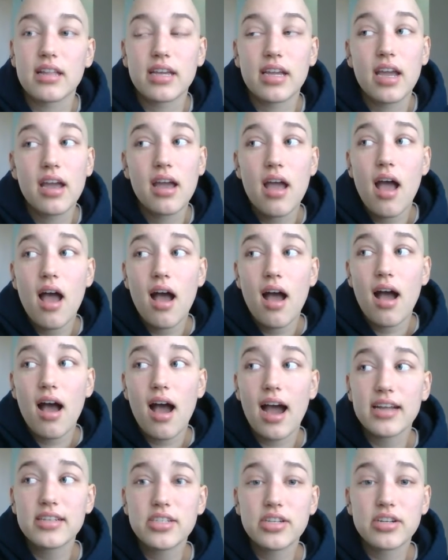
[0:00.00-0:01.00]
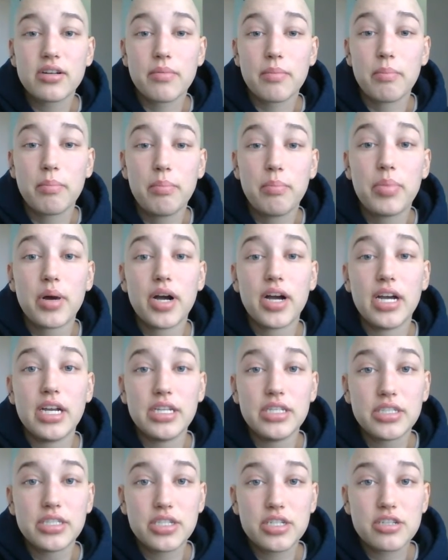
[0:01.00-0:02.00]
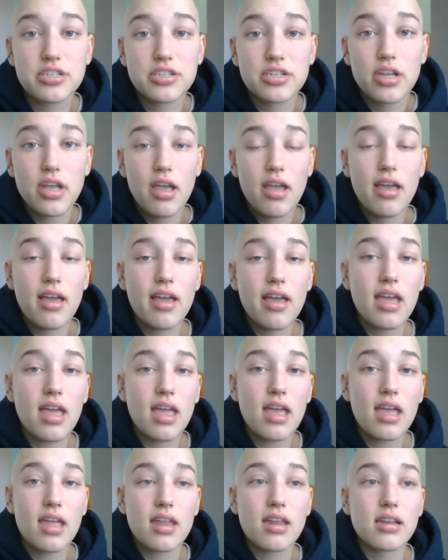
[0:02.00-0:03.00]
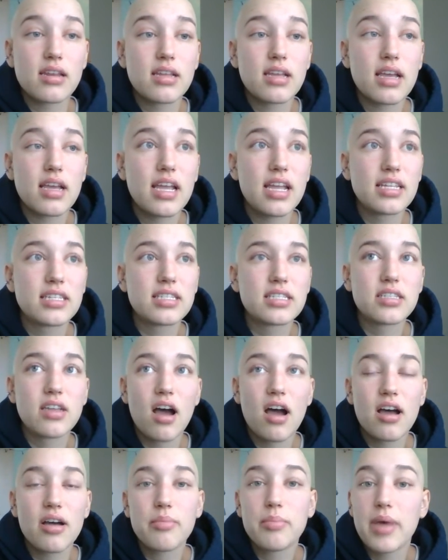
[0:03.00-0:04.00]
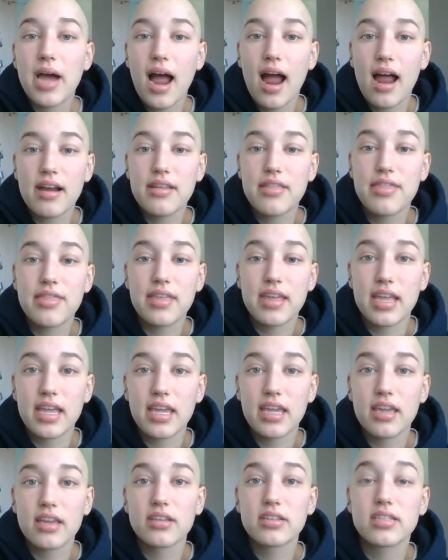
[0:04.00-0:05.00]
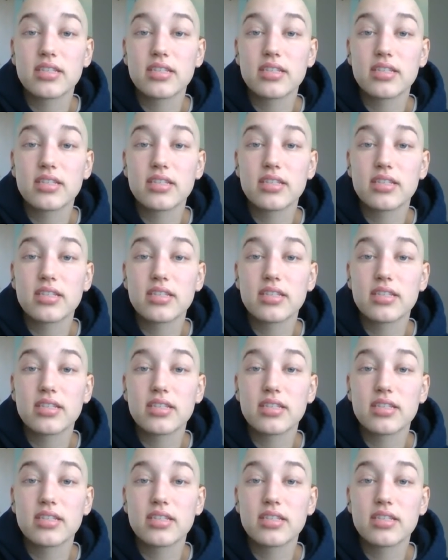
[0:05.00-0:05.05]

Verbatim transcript: Like, I took a bunch, and it's not a bad thing